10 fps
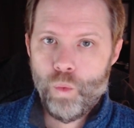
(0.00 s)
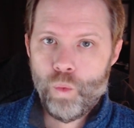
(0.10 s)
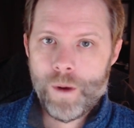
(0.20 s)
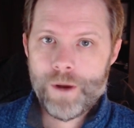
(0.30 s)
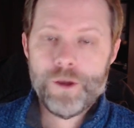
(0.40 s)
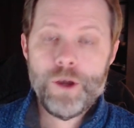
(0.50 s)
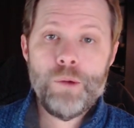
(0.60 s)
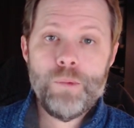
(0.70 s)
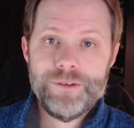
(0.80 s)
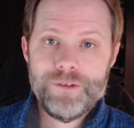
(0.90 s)
where to go
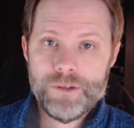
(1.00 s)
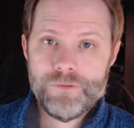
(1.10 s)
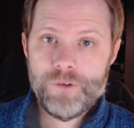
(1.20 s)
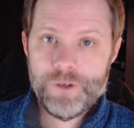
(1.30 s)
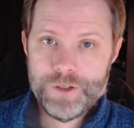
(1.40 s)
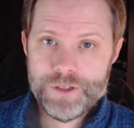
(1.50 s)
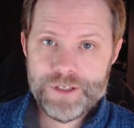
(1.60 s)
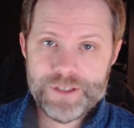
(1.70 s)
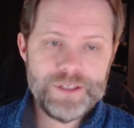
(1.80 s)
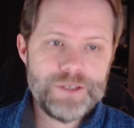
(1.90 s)
and what to look for in your
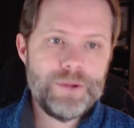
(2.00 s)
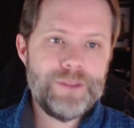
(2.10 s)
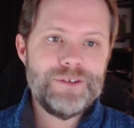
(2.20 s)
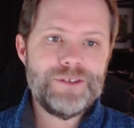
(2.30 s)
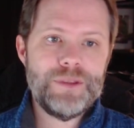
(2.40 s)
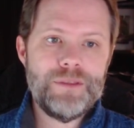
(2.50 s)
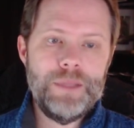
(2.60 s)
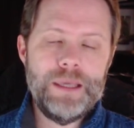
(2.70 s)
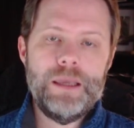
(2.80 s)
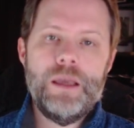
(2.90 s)
assistance, whether it's with
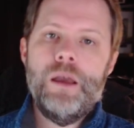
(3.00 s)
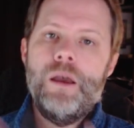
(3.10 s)
me